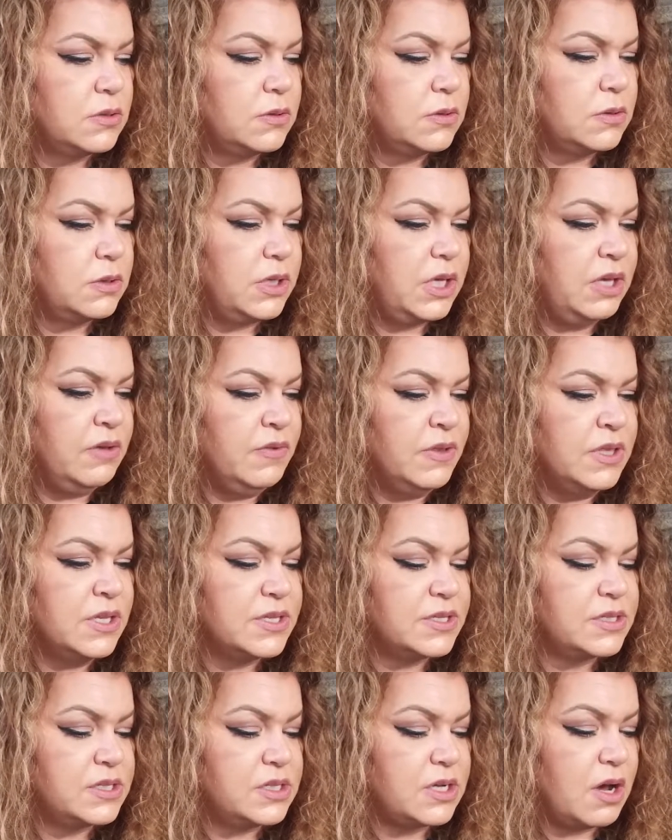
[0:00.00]
even the
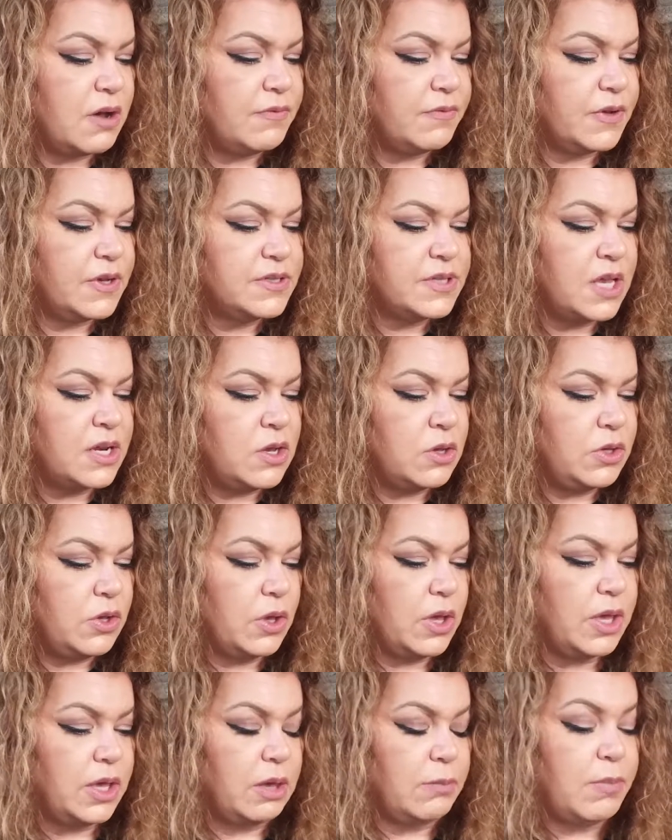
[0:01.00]
stuff, because I know you can
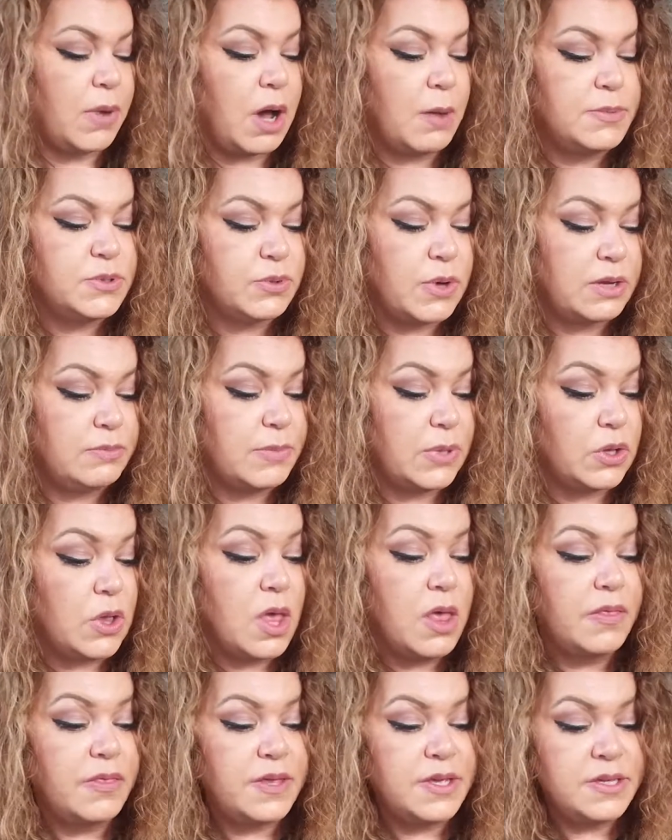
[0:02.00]
get Bob's Red Mill.
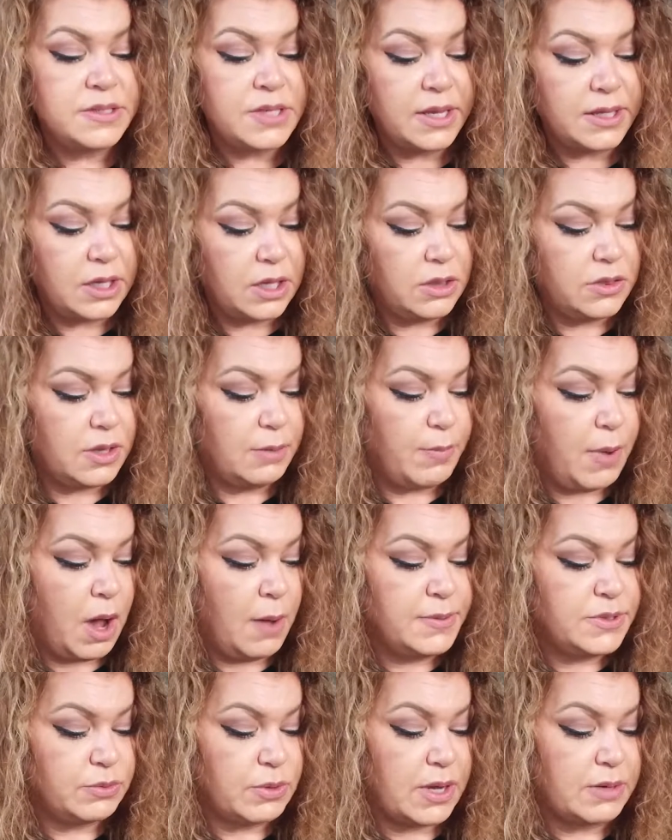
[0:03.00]
This, like, the Bob's
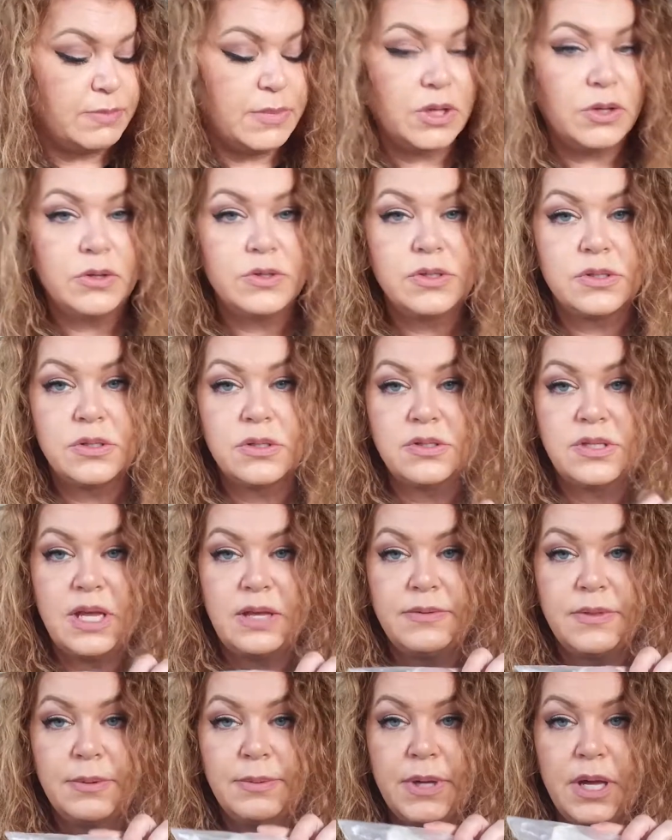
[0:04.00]
Red Mill's
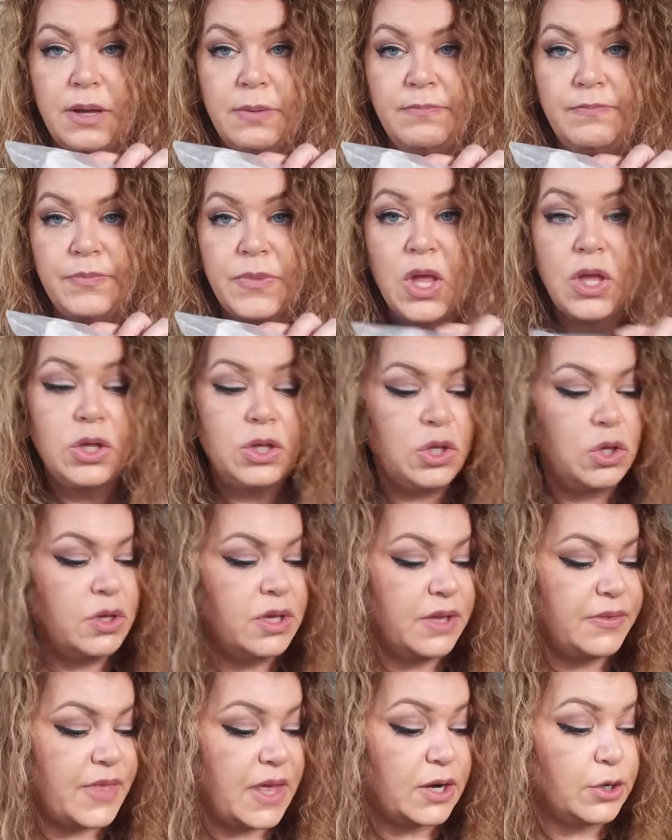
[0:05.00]
Xanthan gum, you can get
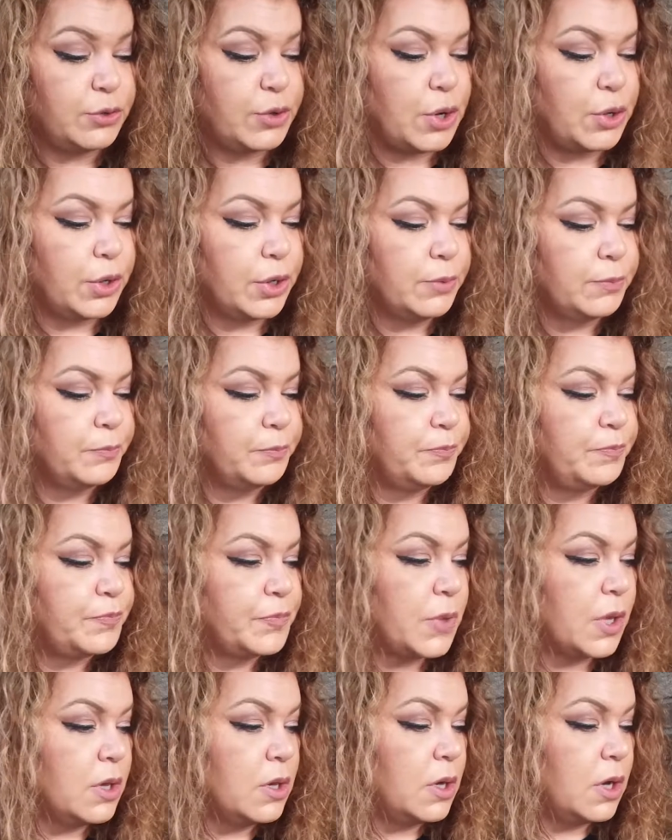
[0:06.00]
that at Kroger.
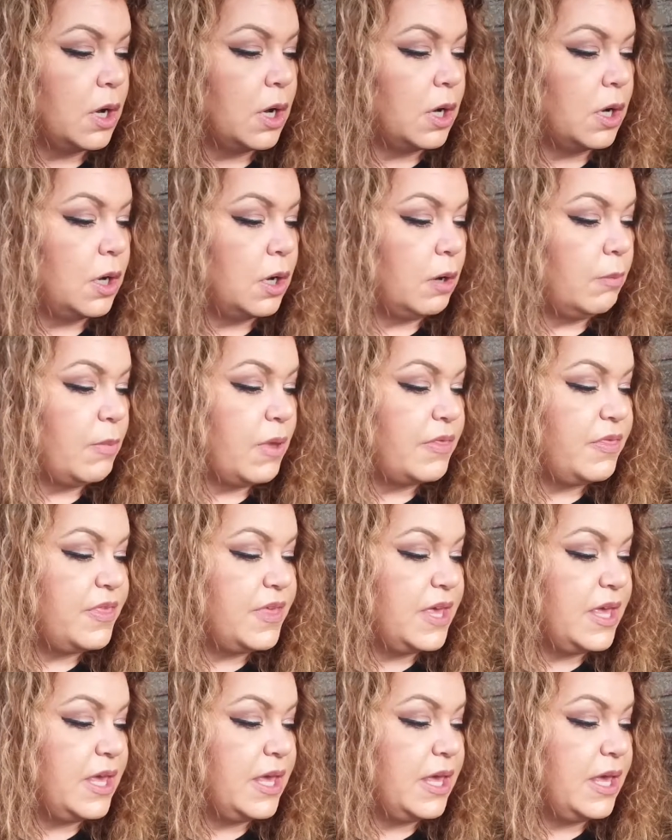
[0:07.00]

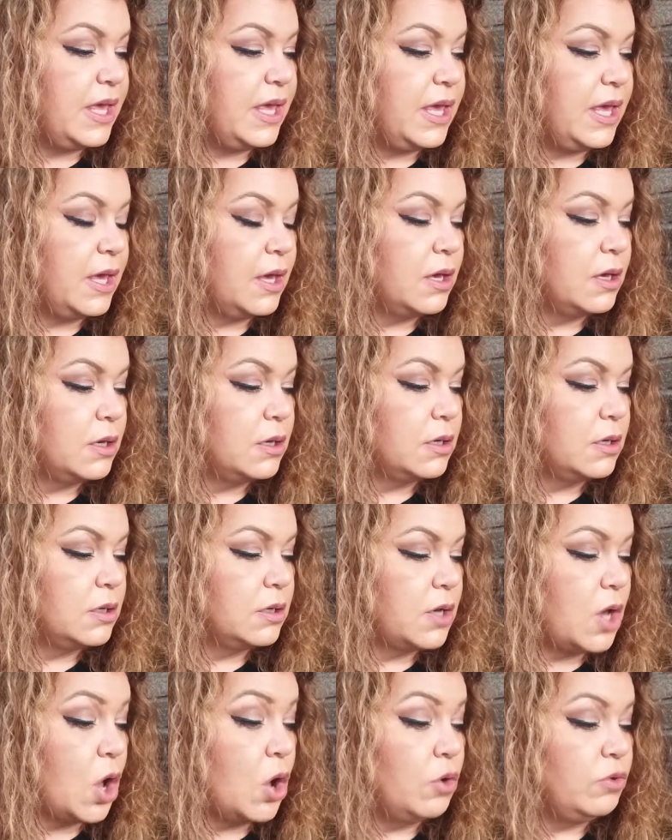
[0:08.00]
The
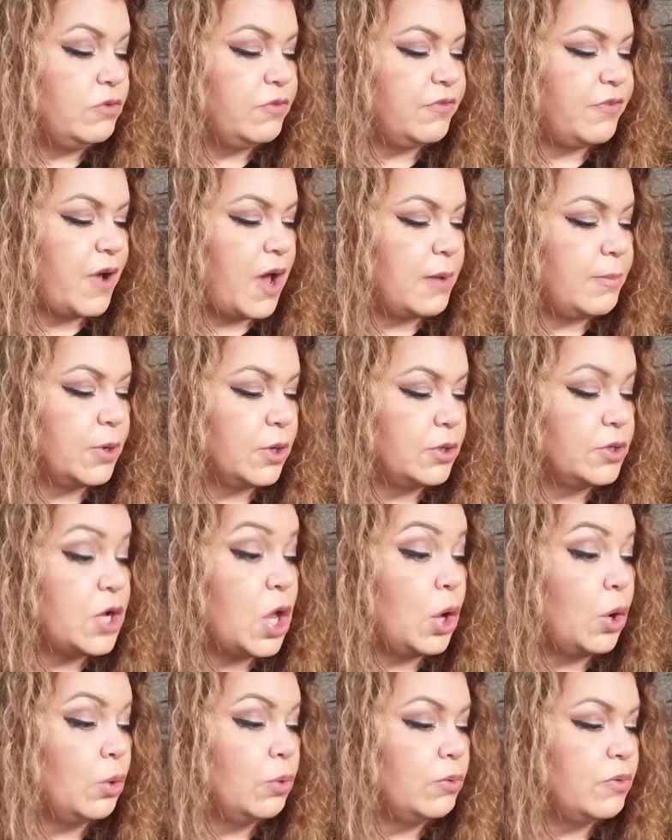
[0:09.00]
oat fiber, no,
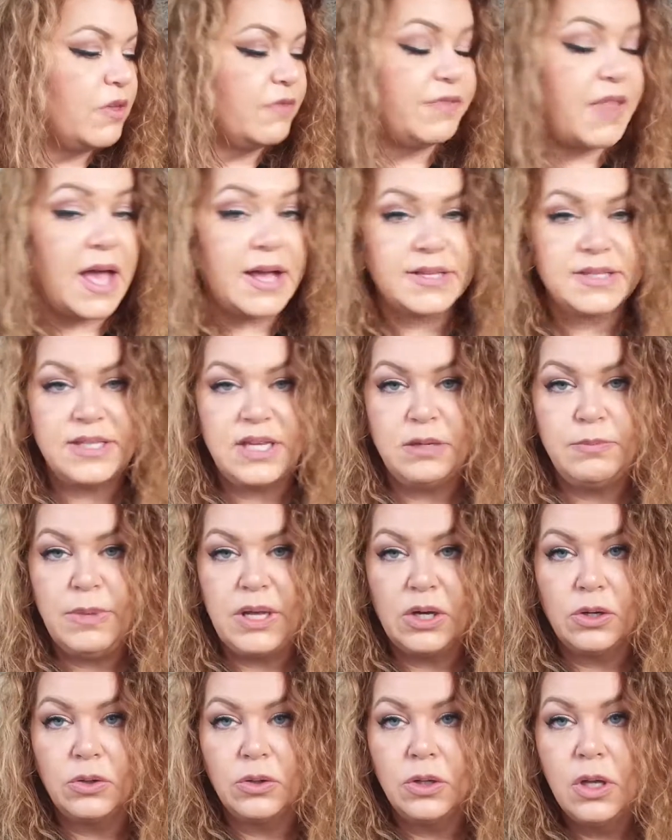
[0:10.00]
the flaxseed
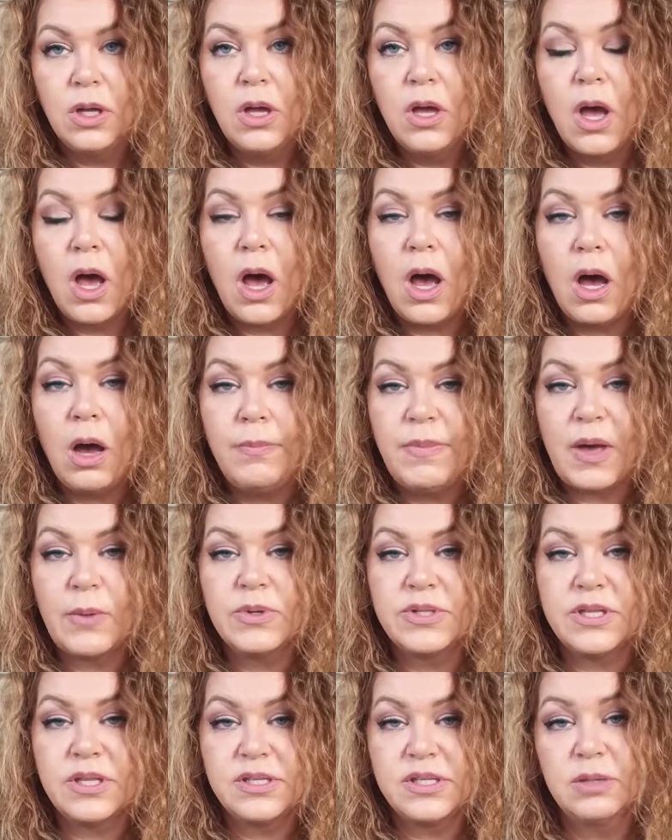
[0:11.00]
meal, that was the
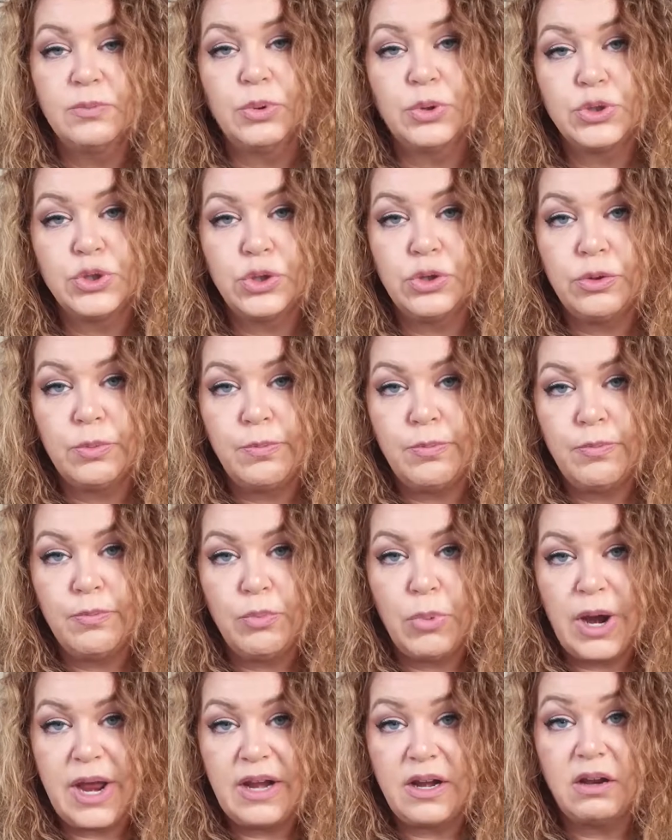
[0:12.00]
Simple Truth
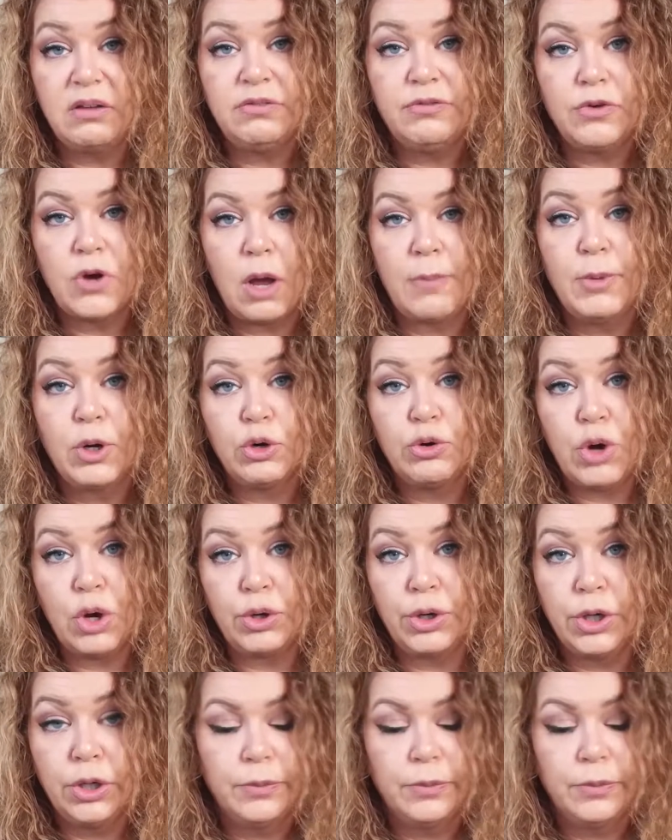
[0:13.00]
brand from Kroger.